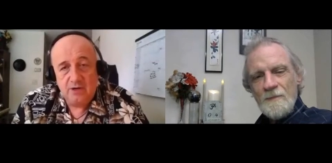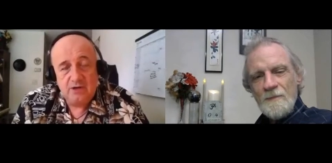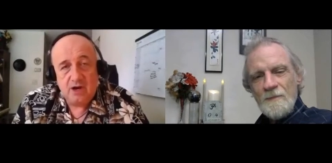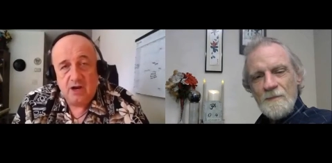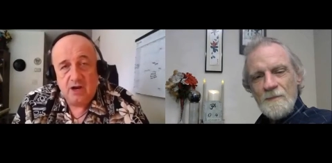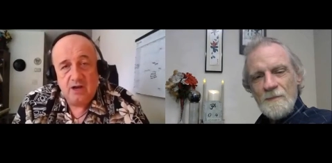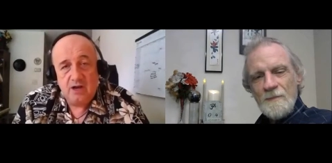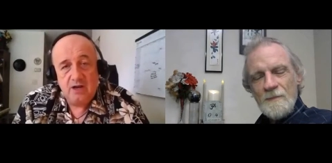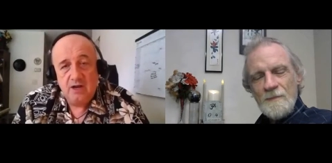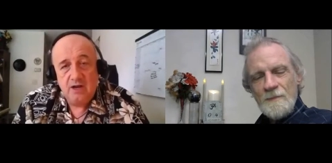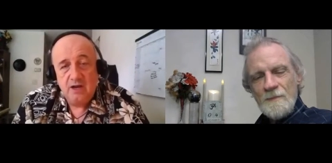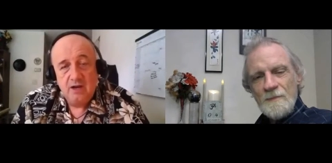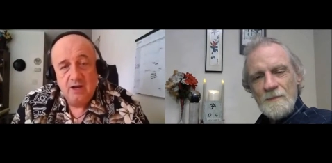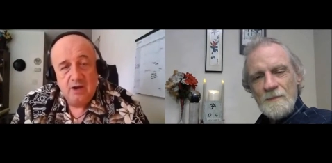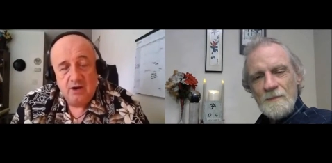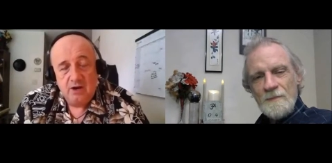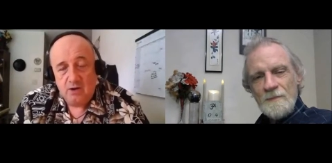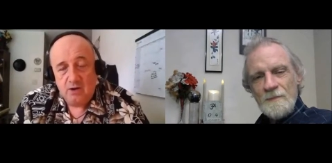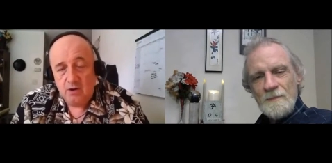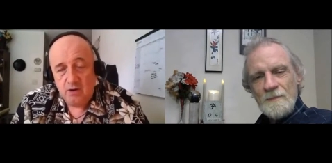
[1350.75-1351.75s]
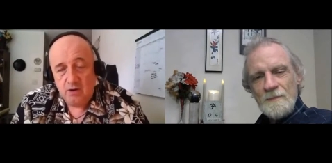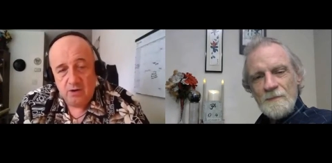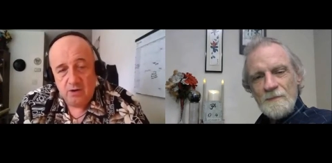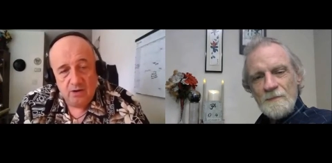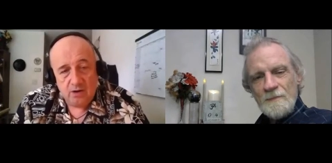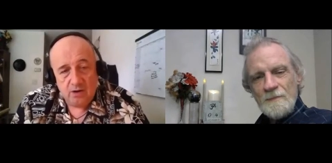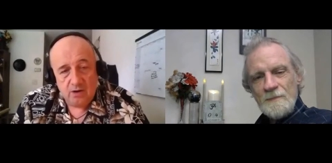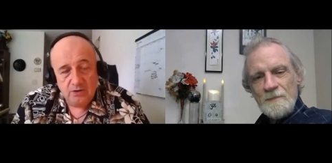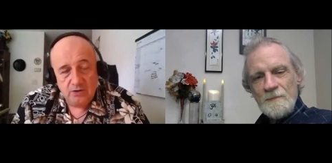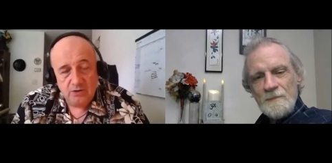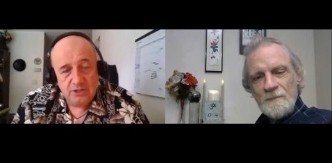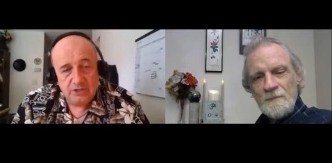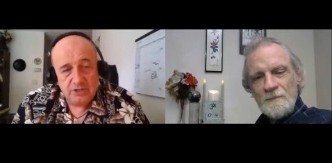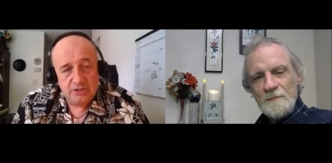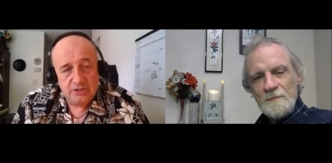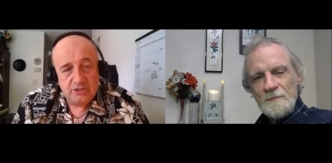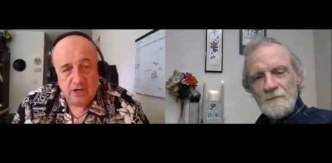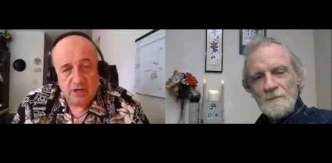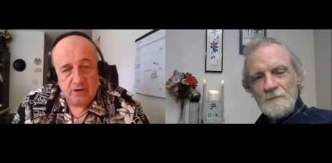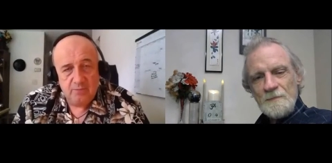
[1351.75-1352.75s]
Speaker 1: to call it, or or
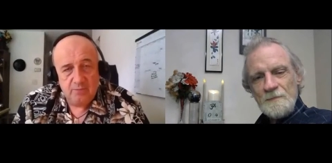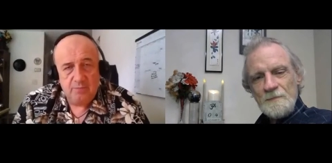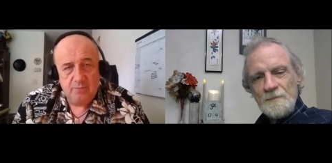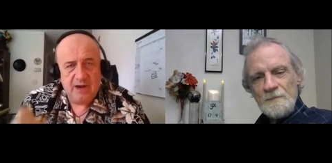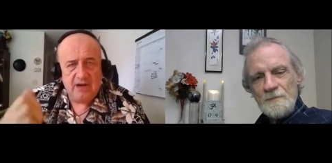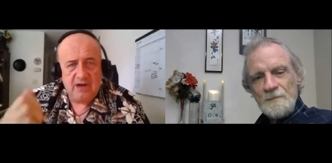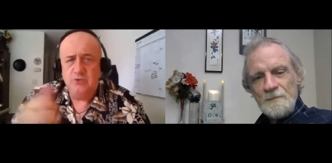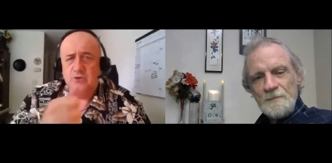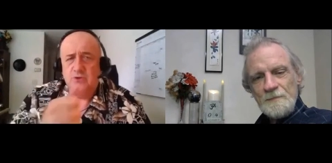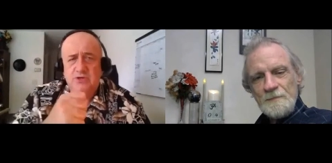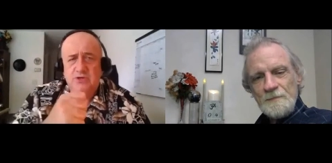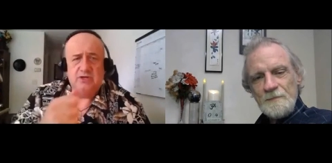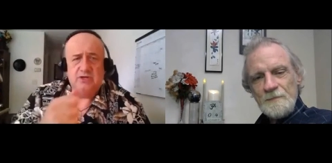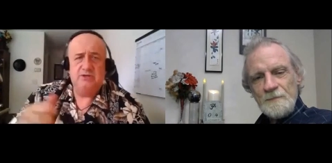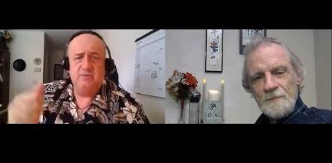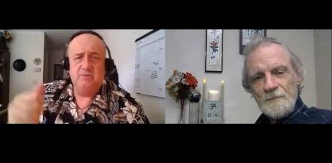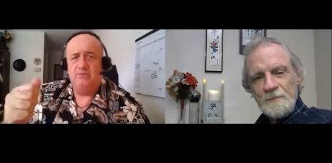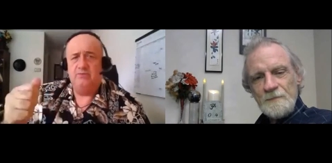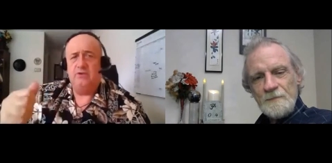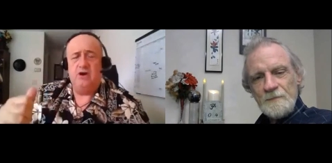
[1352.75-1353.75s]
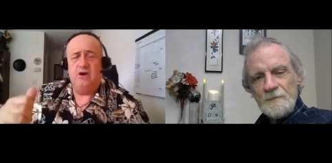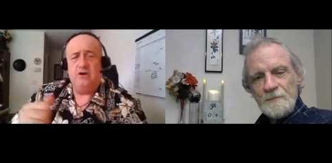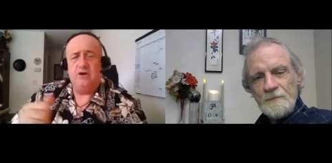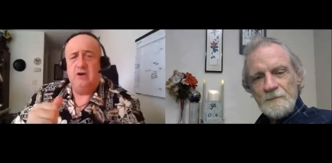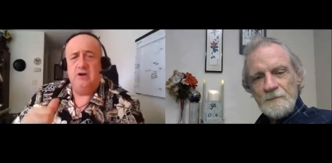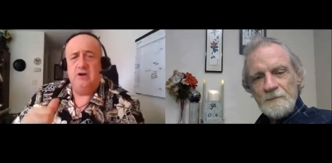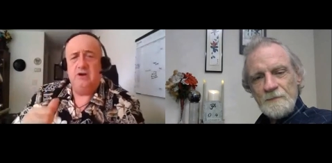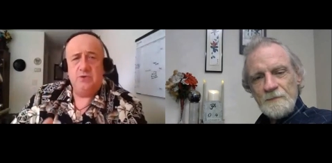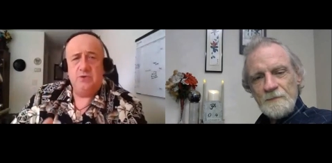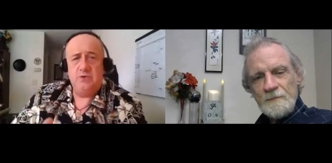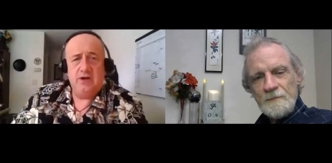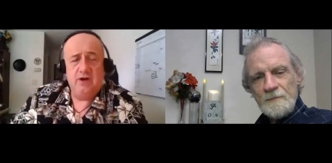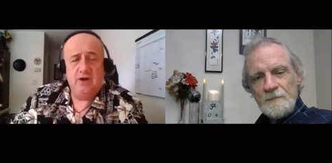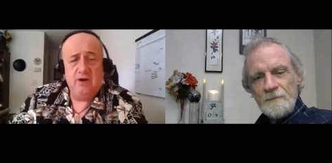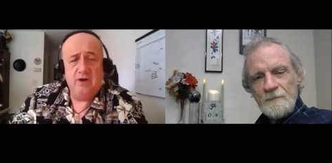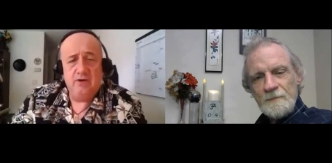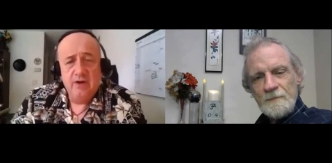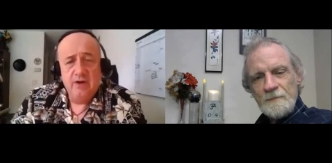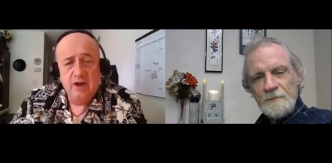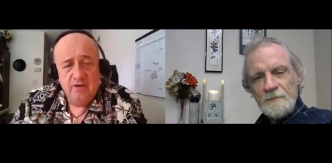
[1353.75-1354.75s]
just uh, patriotism for our
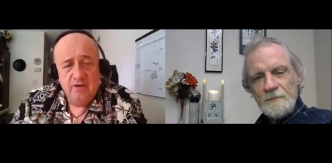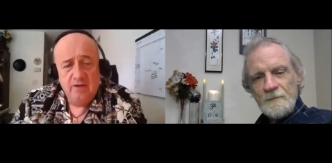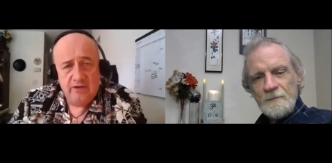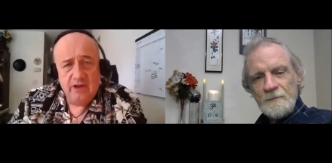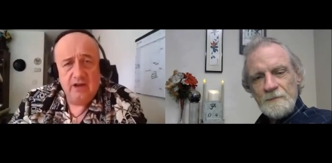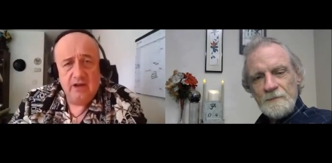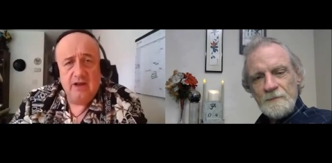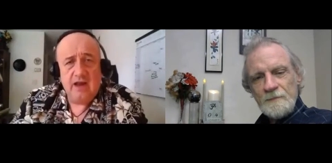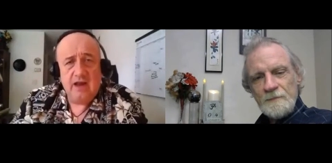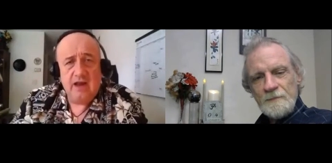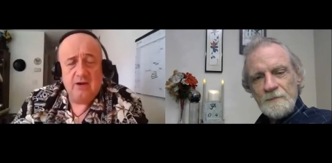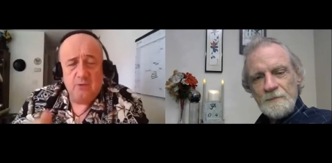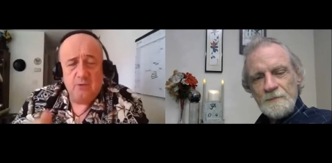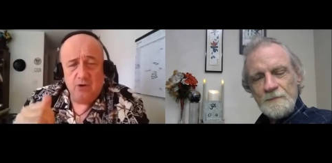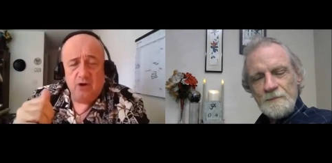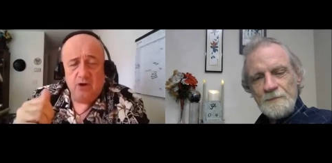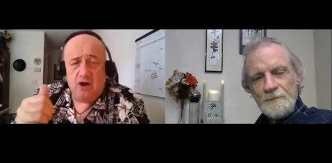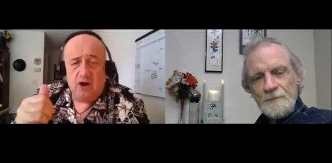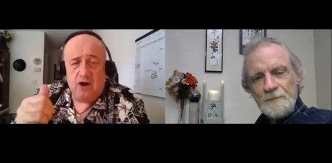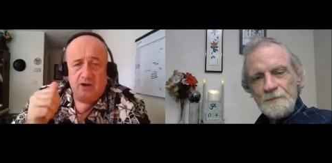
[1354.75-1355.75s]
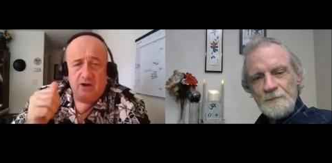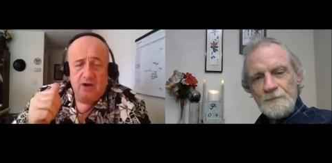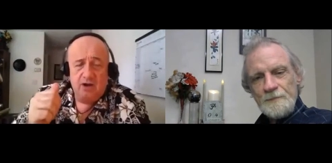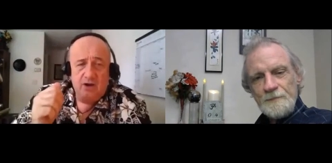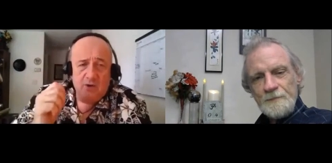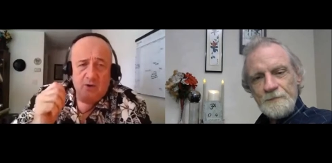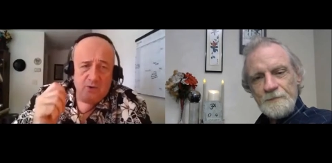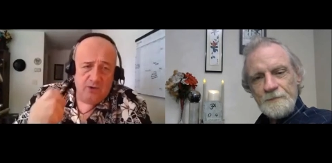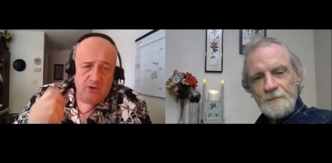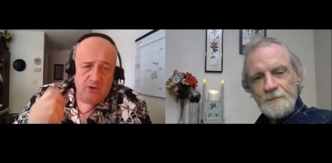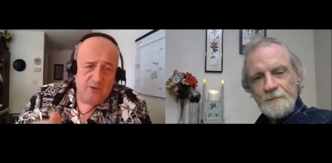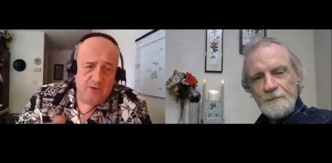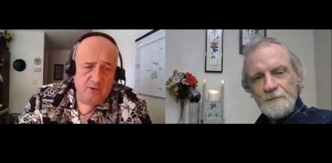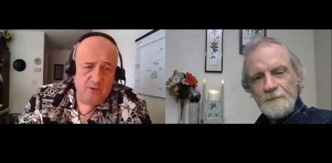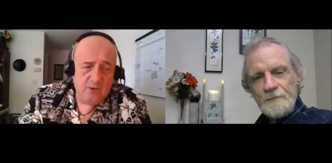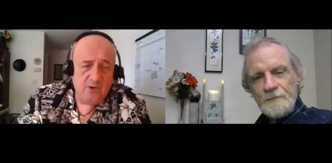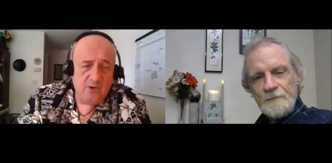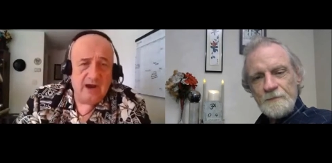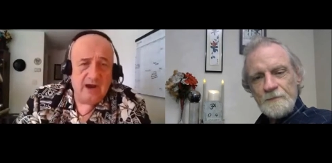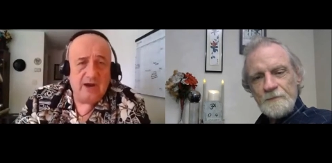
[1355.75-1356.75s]
country, or feeling like we're all we're
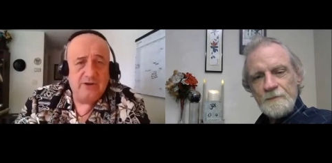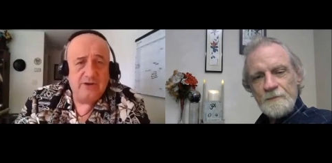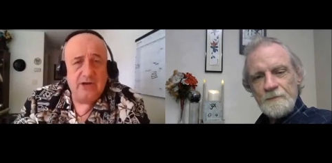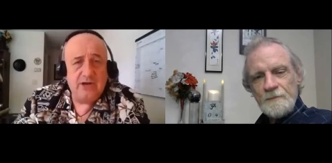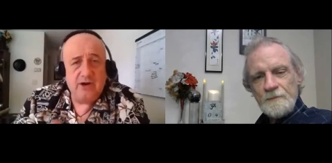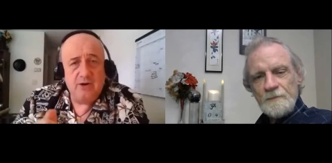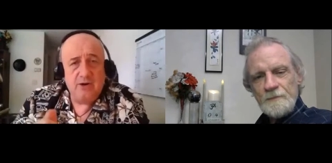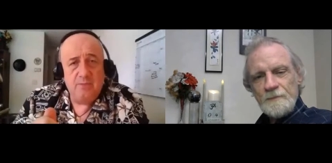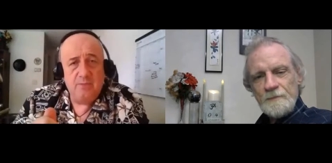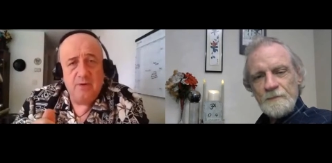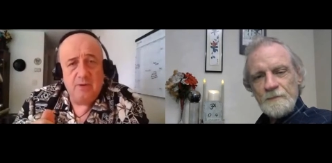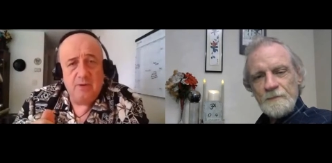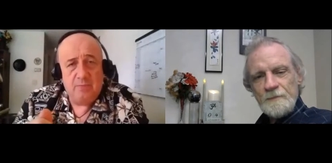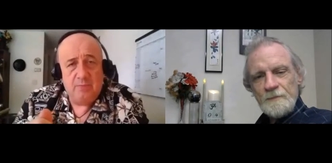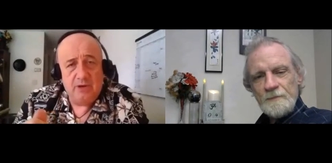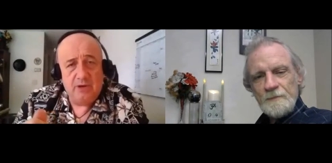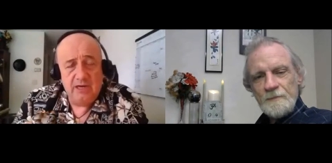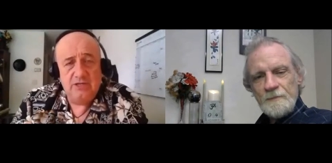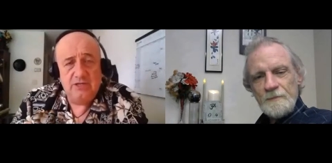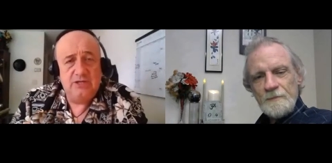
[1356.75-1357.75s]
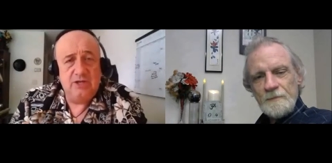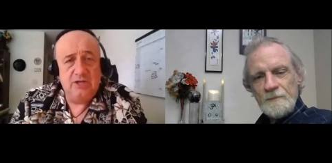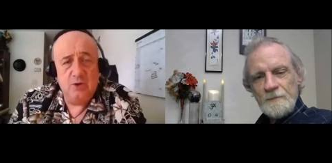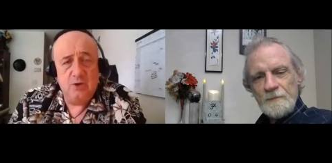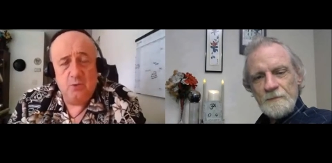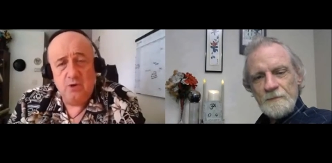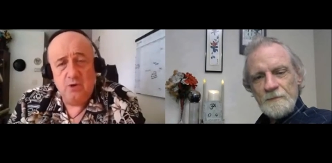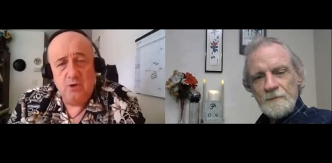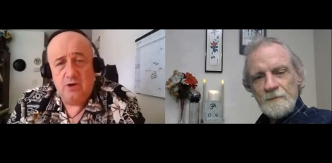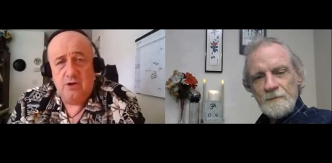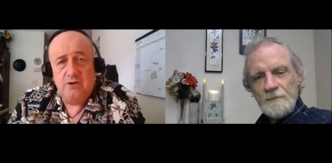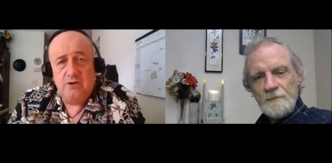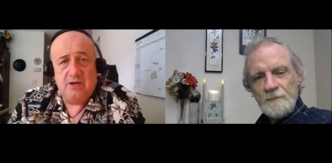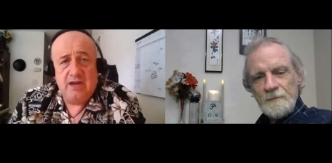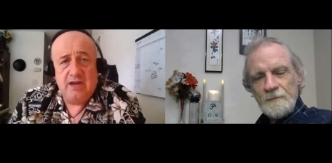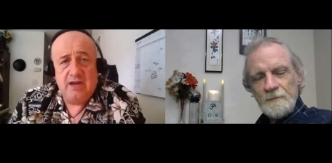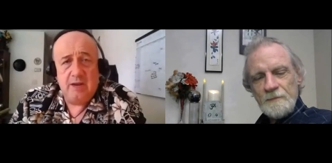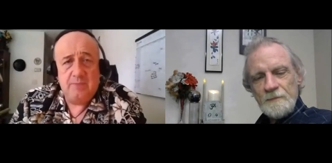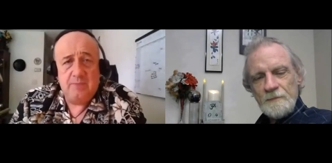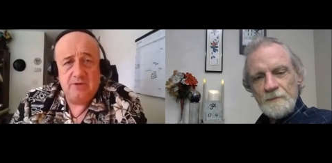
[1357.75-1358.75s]
we're out there policing the world
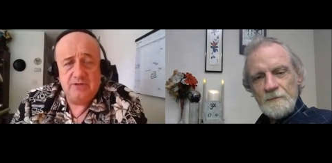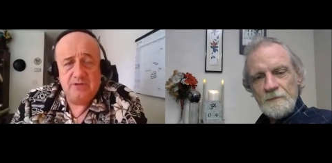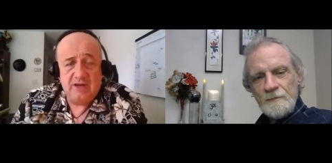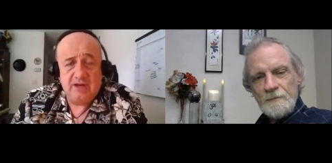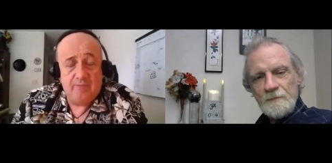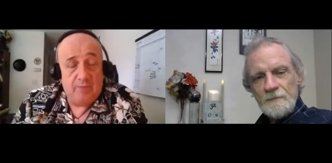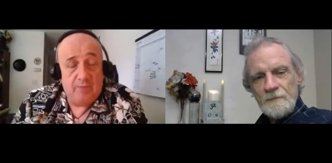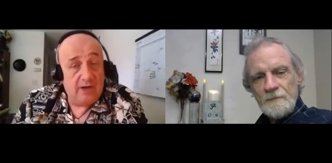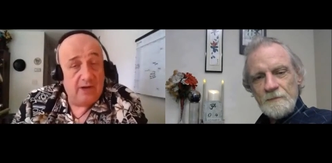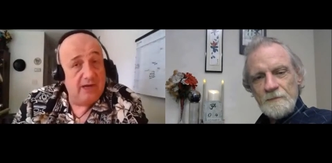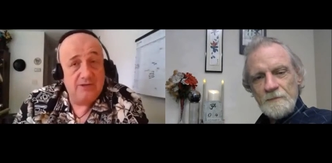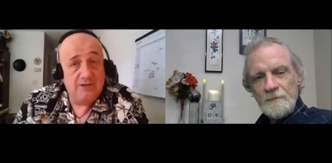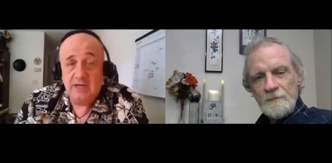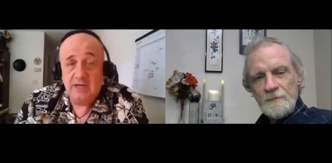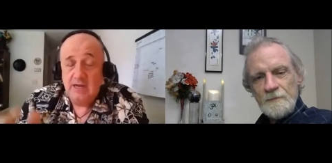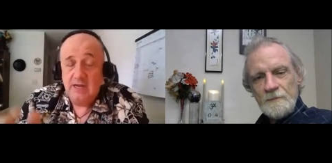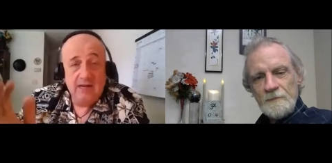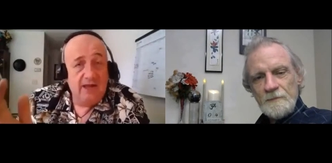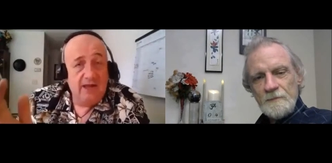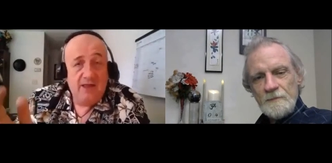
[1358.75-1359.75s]
to keep it safe place.